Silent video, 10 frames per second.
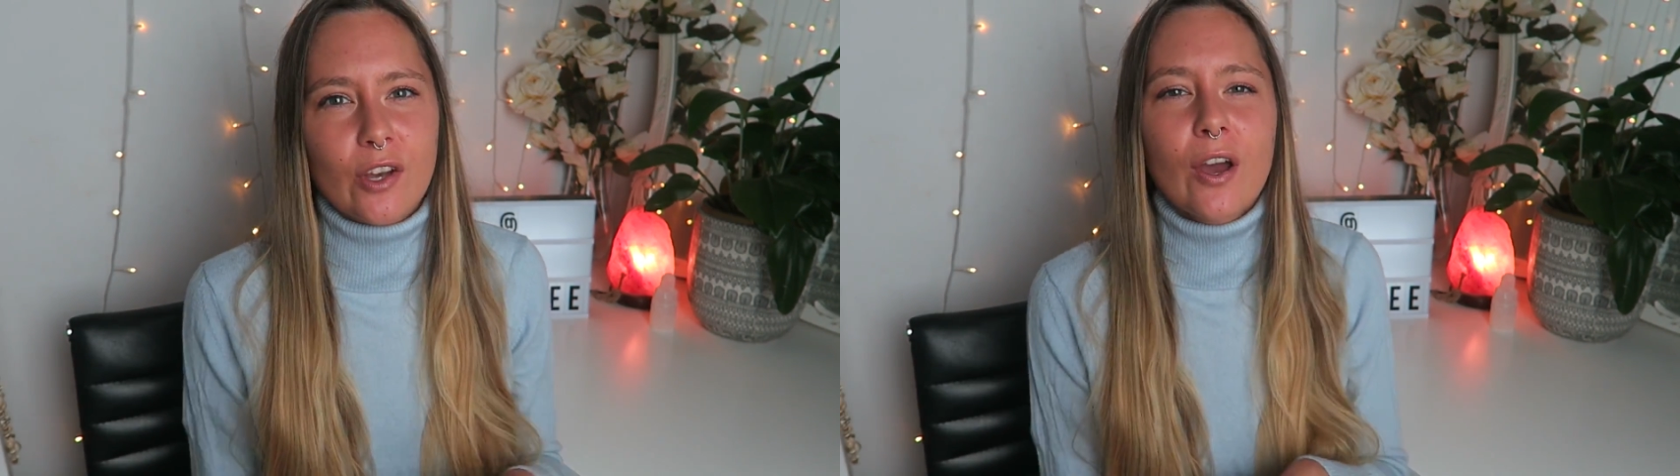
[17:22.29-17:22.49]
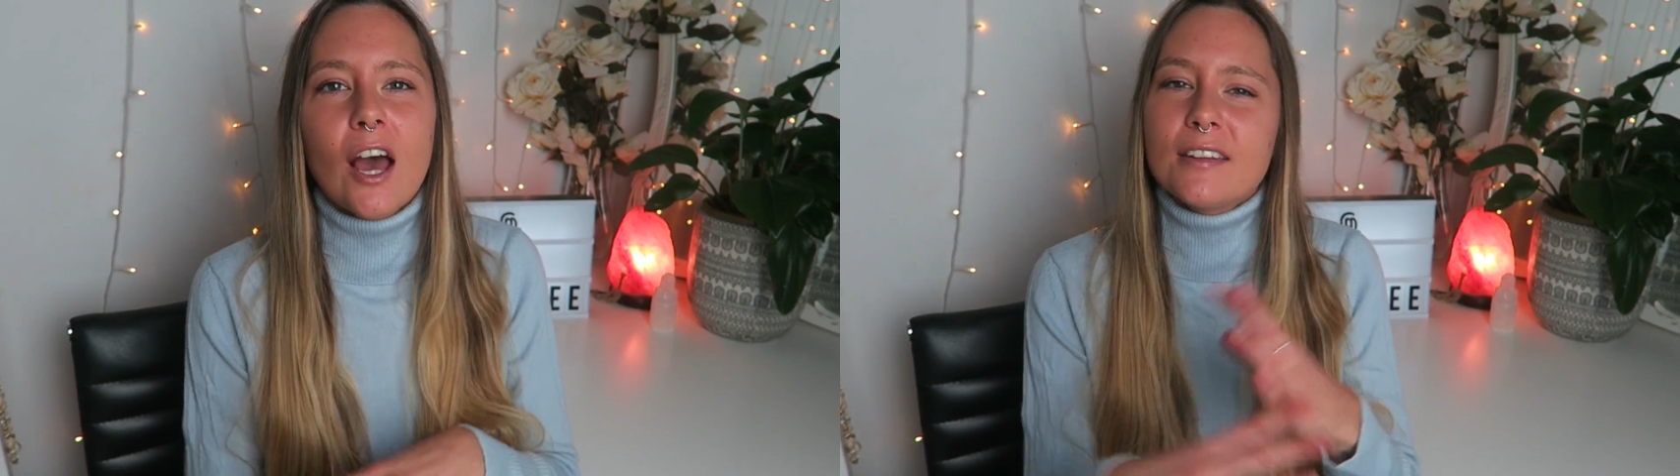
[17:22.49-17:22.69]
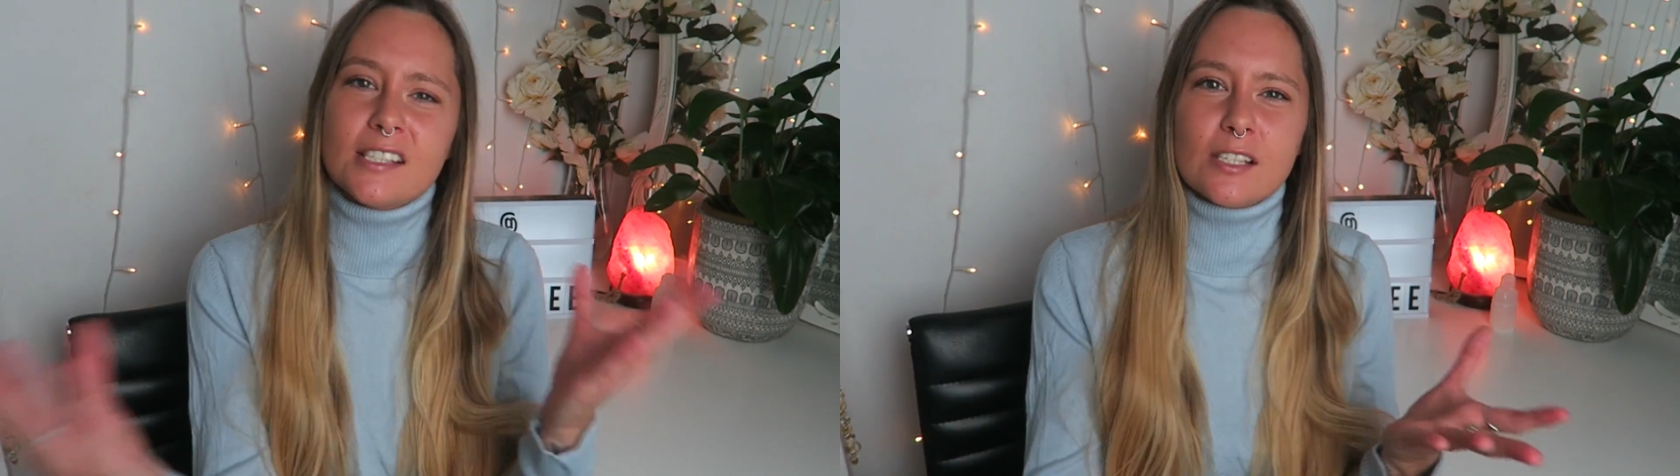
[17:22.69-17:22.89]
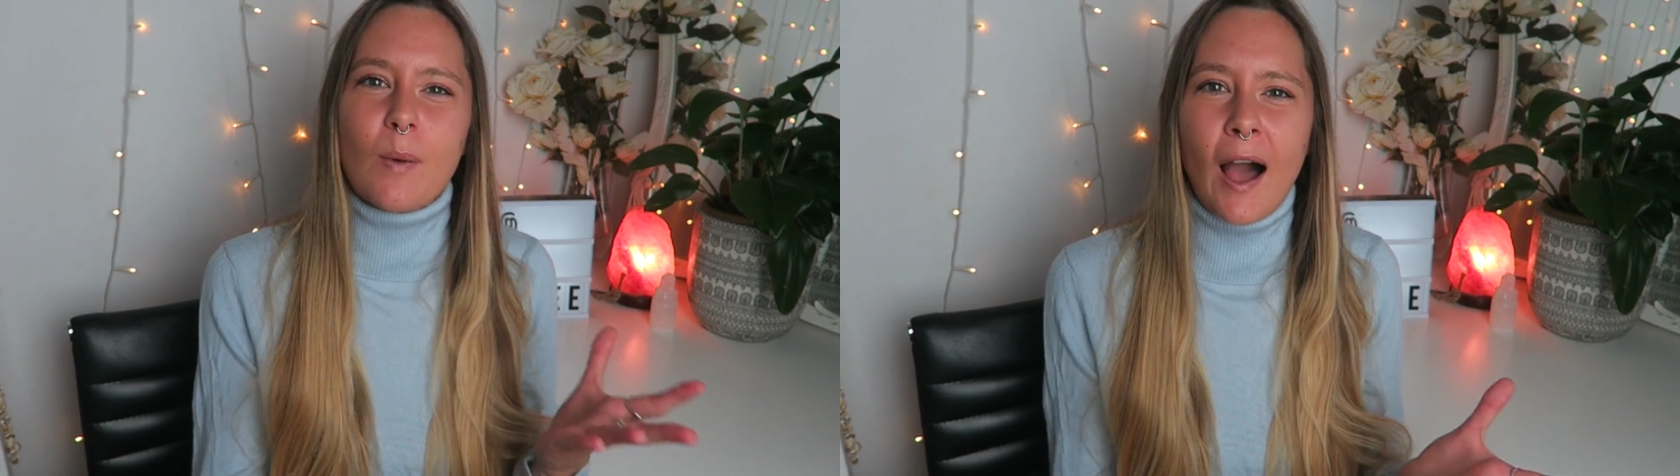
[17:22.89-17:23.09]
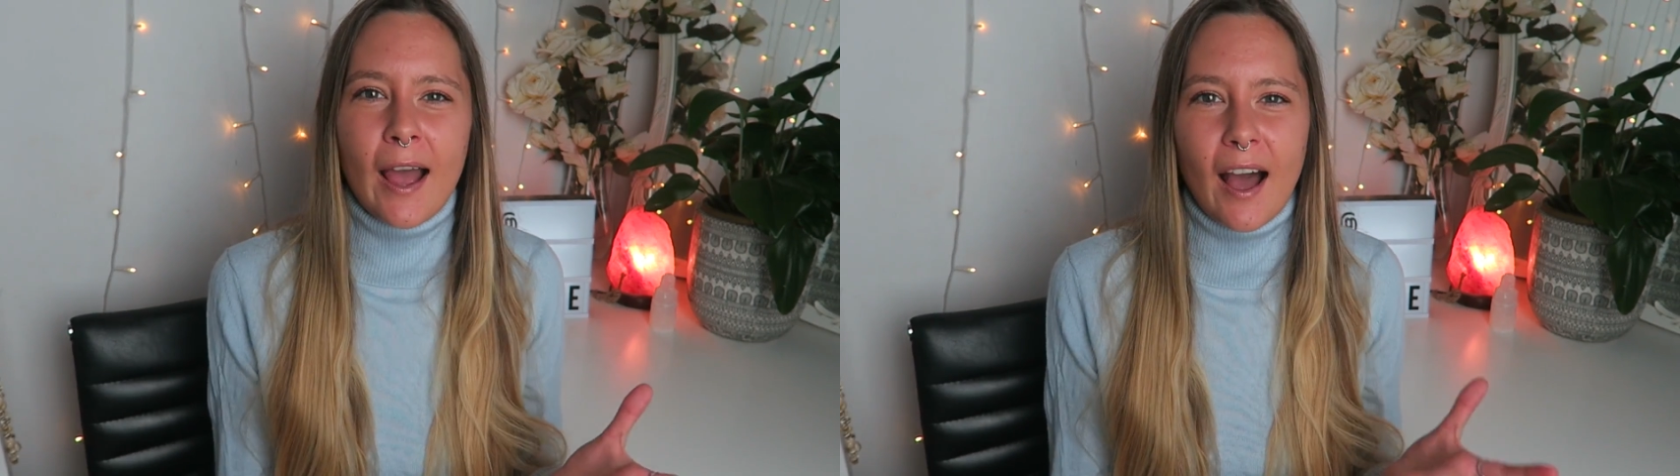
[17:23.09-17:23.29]
So this
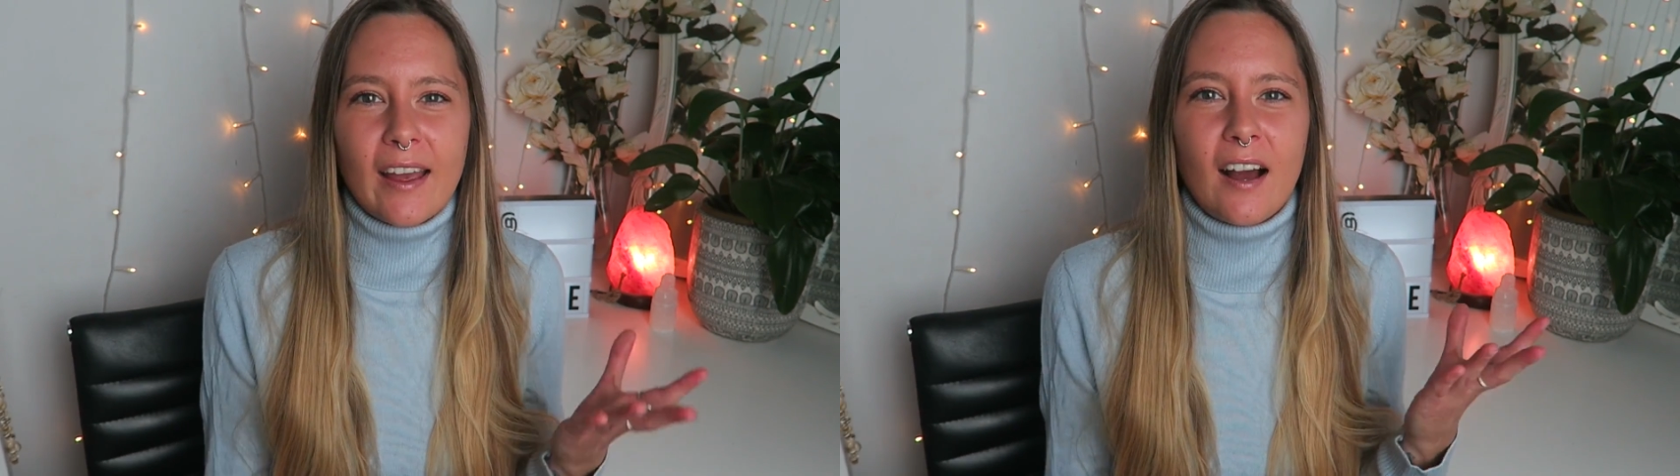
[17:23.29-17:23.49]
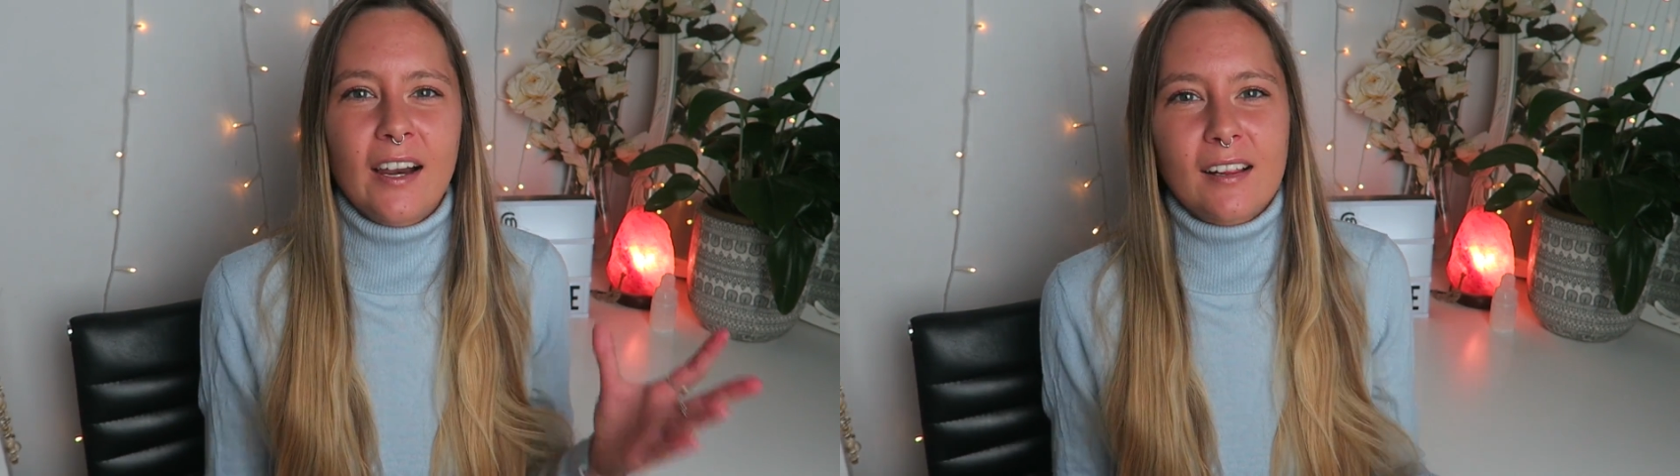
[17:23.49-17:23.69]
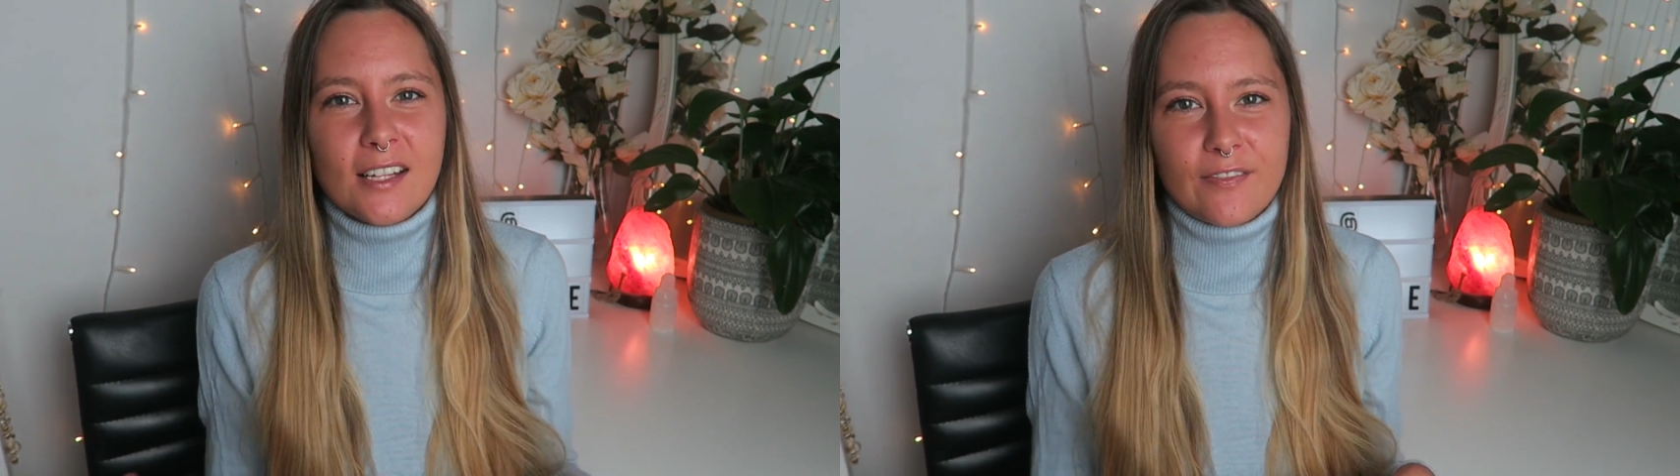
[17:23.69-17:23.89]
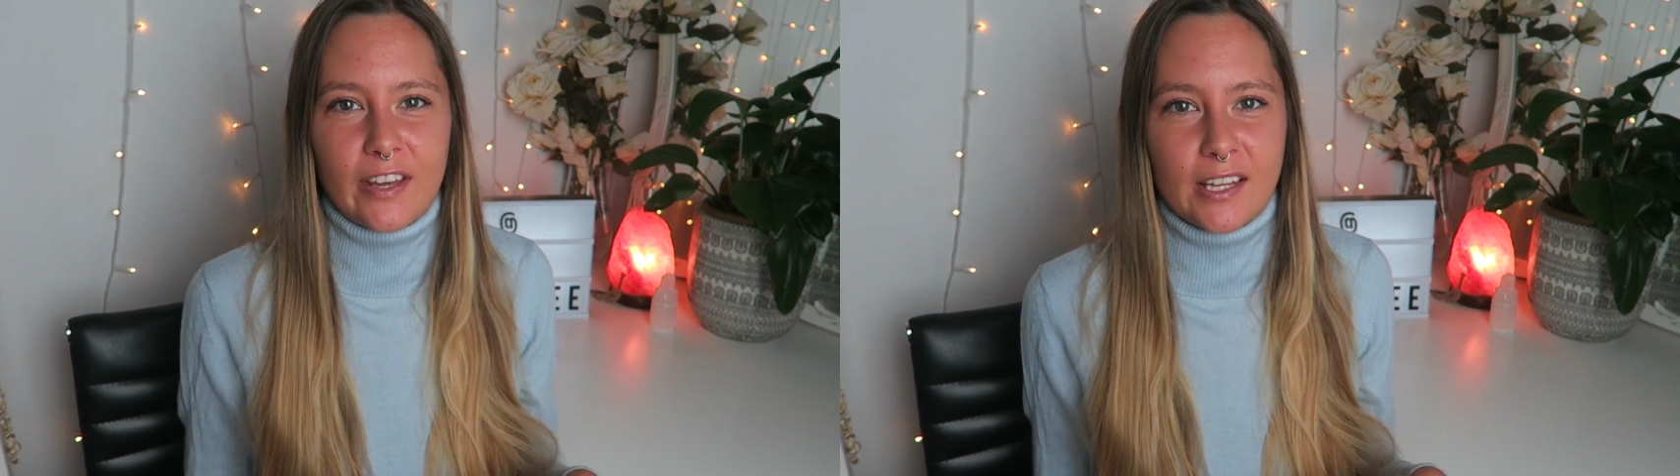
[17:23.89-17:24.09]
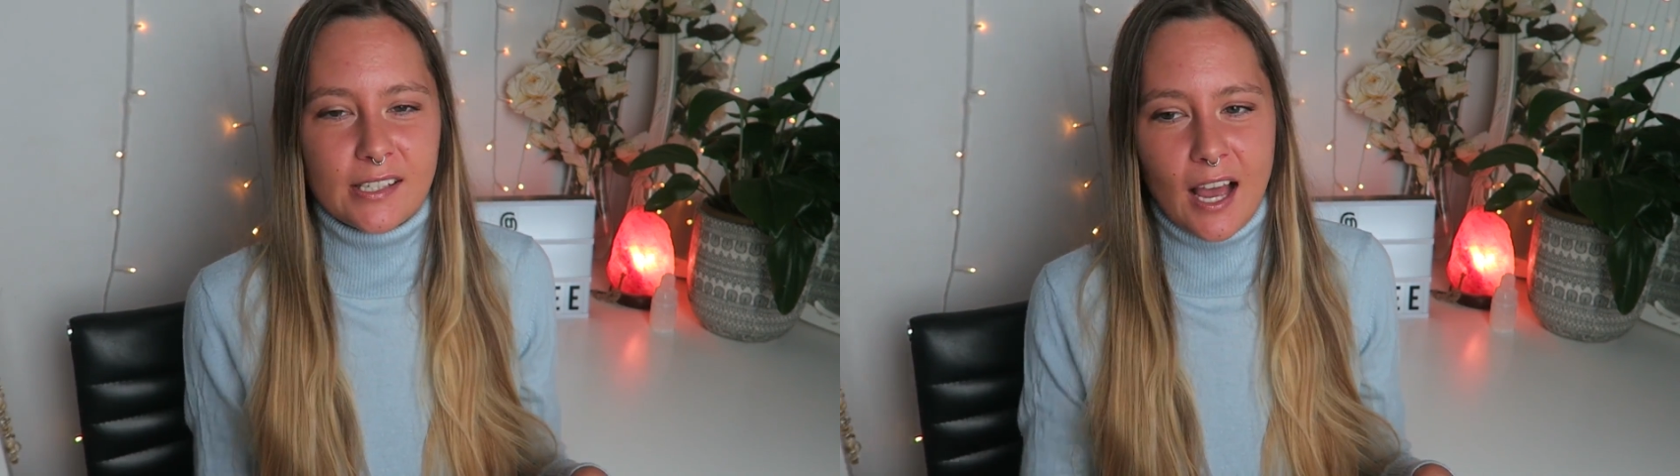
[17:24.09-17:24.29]
is why I kind of
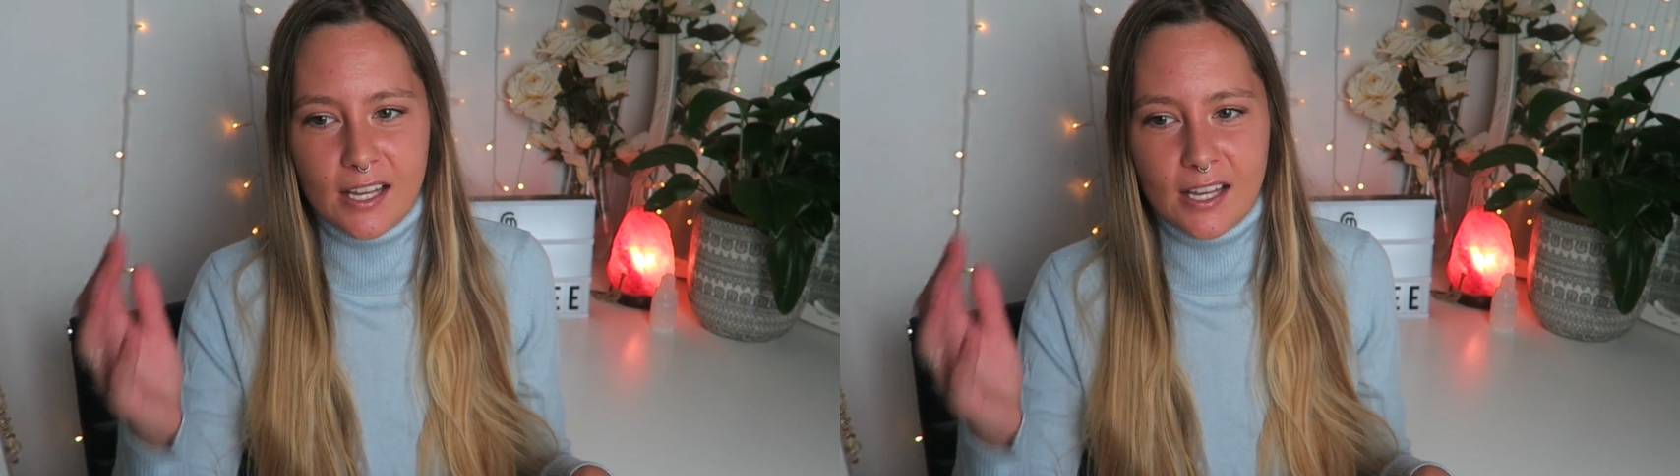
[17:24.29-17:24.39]
classify this